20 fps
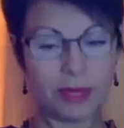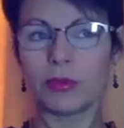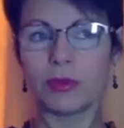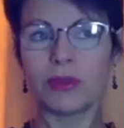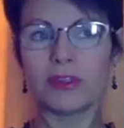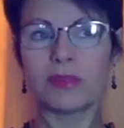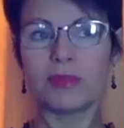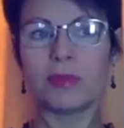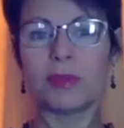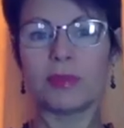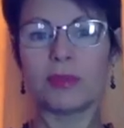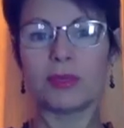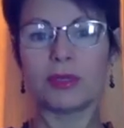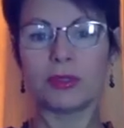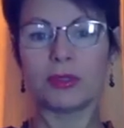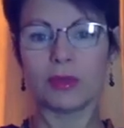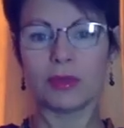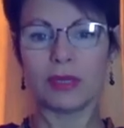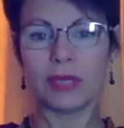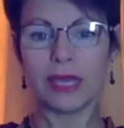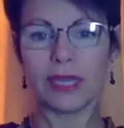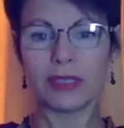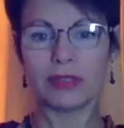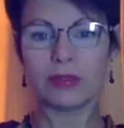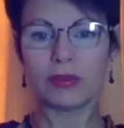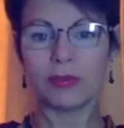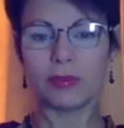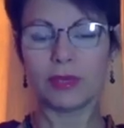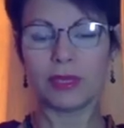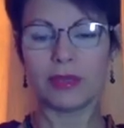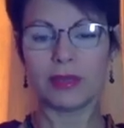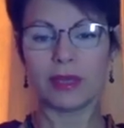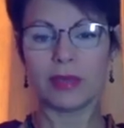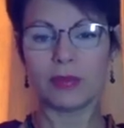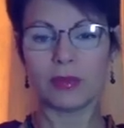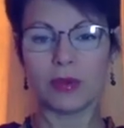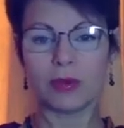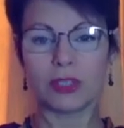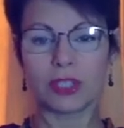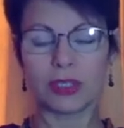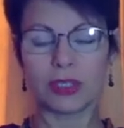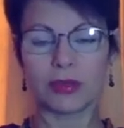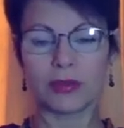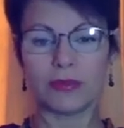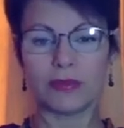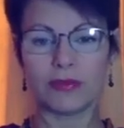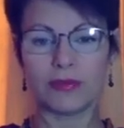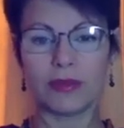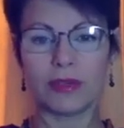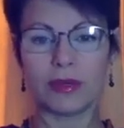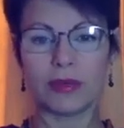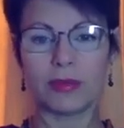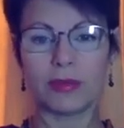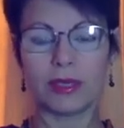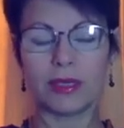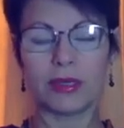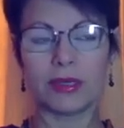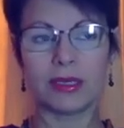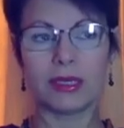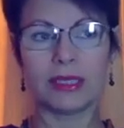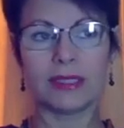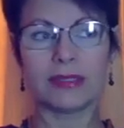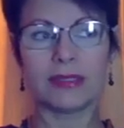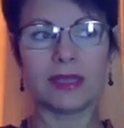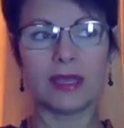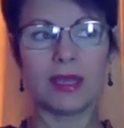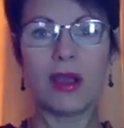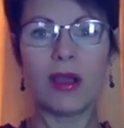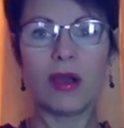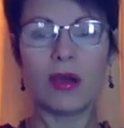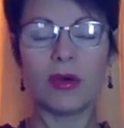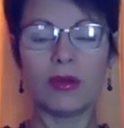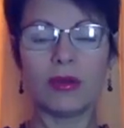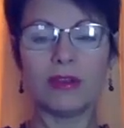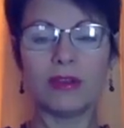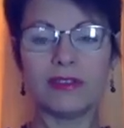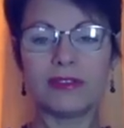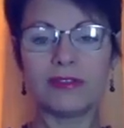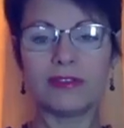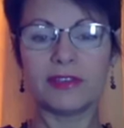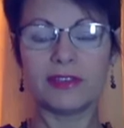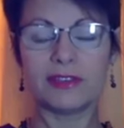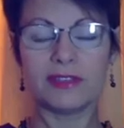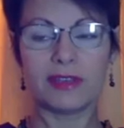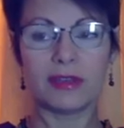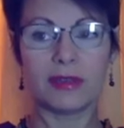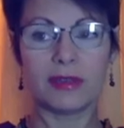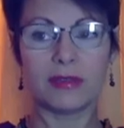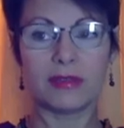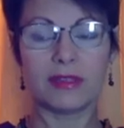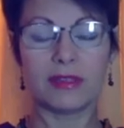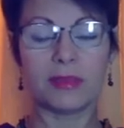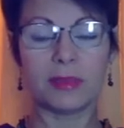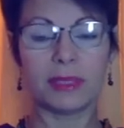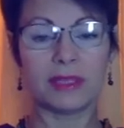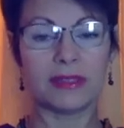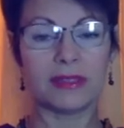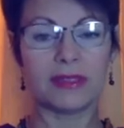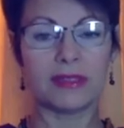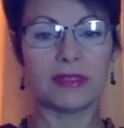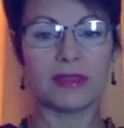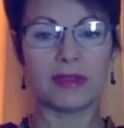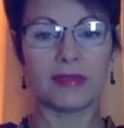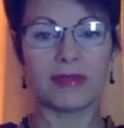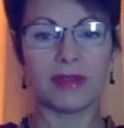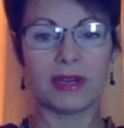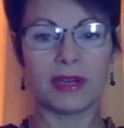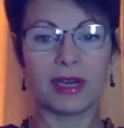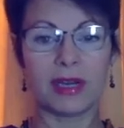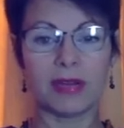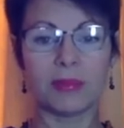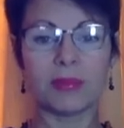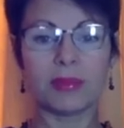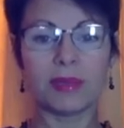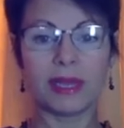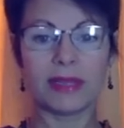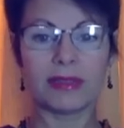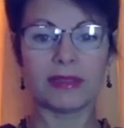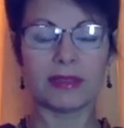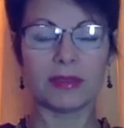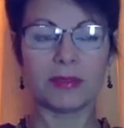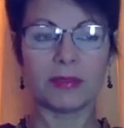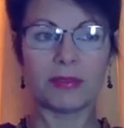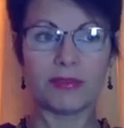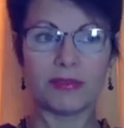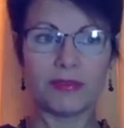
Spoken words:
Most people don't like to be in the emotion of fear, because all these physical responses are very unpleasant.